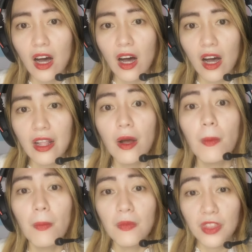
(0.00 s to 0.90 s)
on
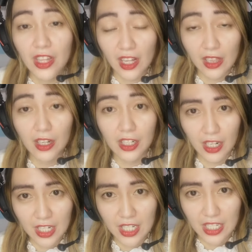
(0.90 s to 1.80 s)
the
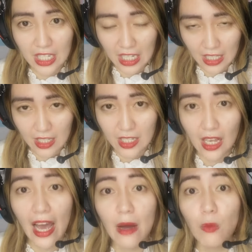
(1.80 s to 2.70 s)
learner's needs.
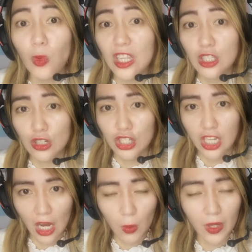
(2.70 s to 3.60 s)
I am willing to
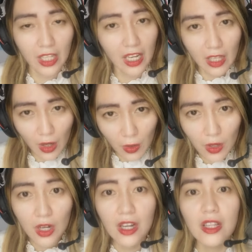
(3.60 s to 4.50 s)
share what I know,
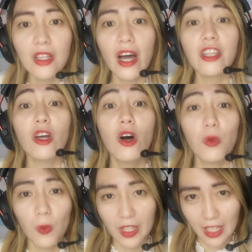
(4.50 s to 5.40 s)
not on
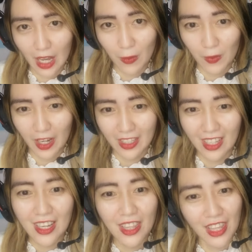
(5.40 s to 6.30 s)
what I want.
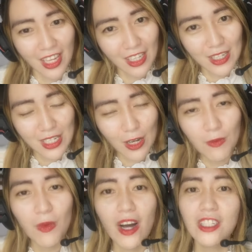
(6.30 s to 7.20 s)
Thank you so
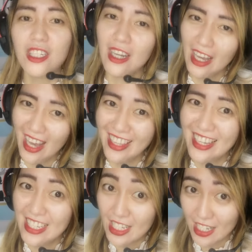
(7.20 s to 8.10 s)
much, and
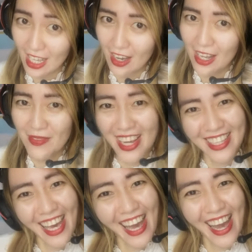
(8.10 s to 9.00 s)
see you in my
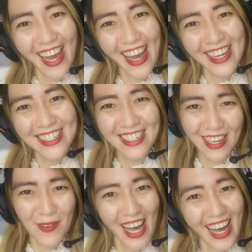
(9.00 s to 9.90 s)
class.
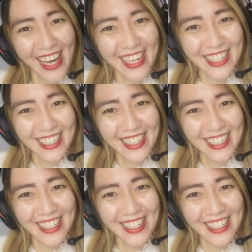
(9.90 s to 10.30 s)
Goodbye.